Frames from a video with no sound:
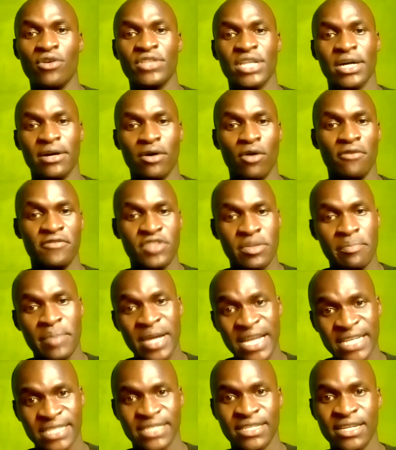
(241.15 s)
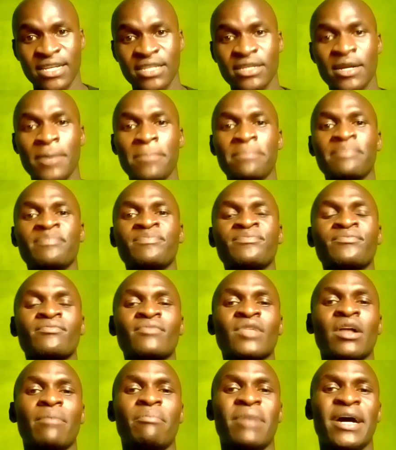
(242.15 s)
or of the person
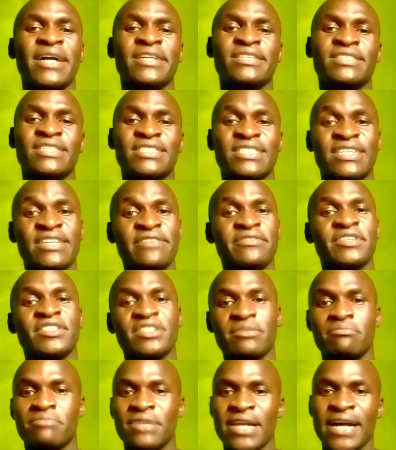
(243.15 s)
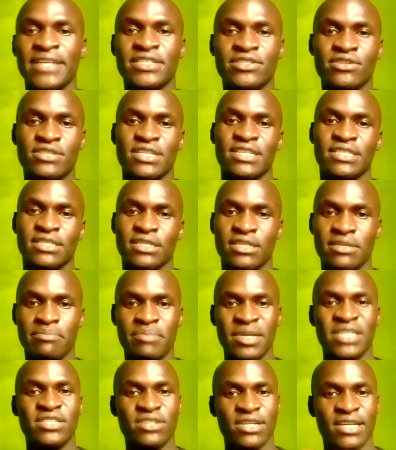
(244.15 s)
by just giving the blood so that the
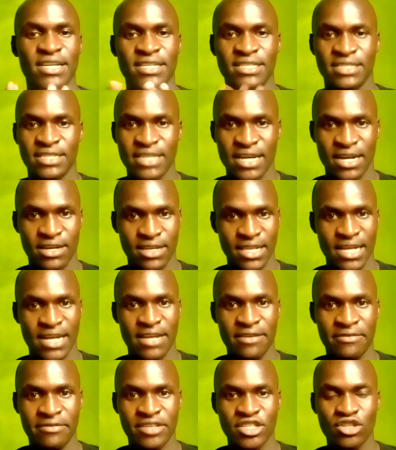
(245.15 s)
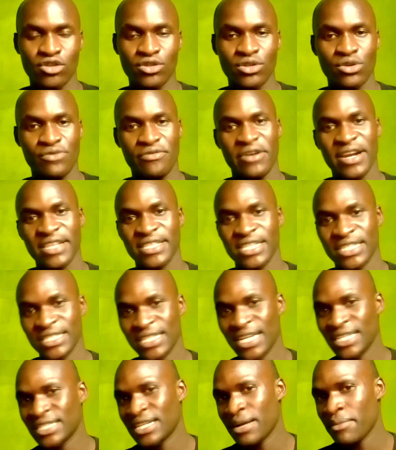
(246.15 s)
person can stay alive. So they find
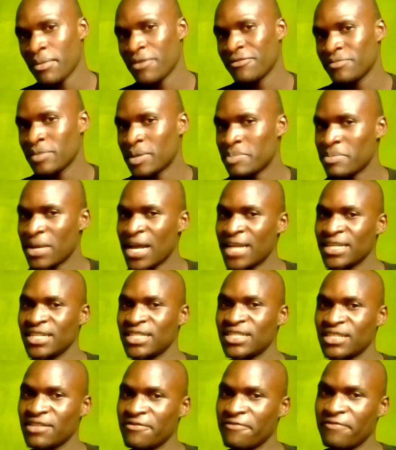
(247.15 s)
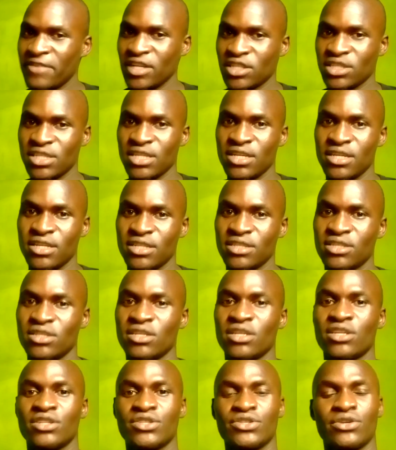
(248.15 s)
that that type of the blood is infected,
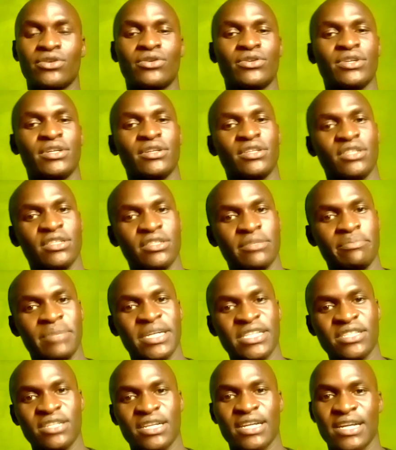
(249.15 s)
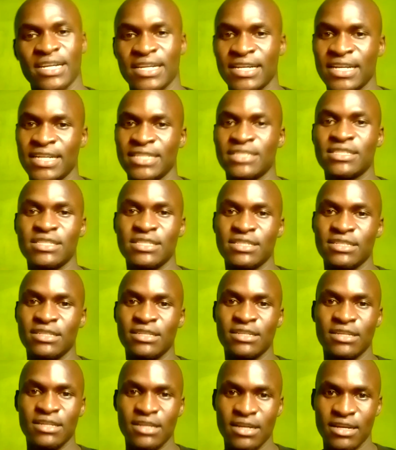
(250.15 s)
so the person can get
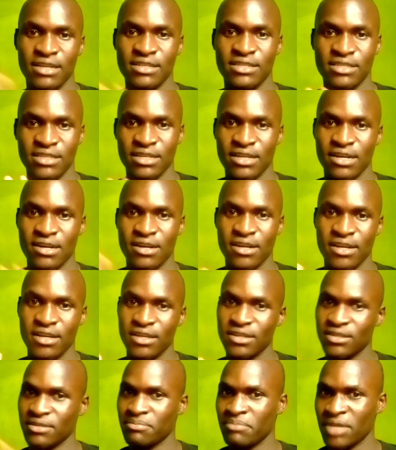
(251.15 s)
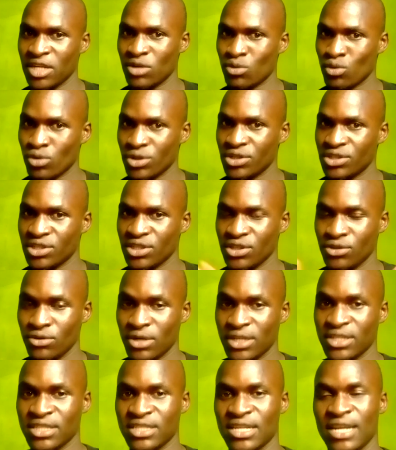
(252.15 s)
the STI in many words.
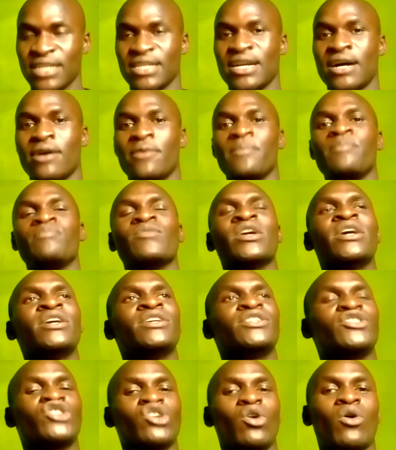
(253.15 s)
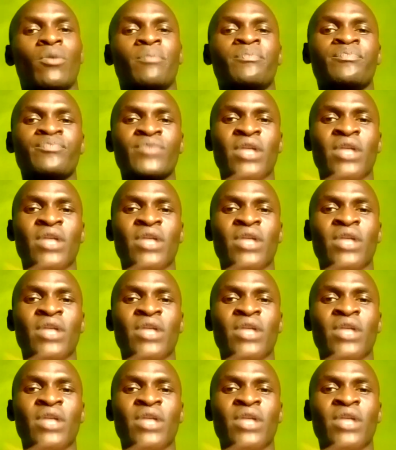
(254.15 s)
You understand now? So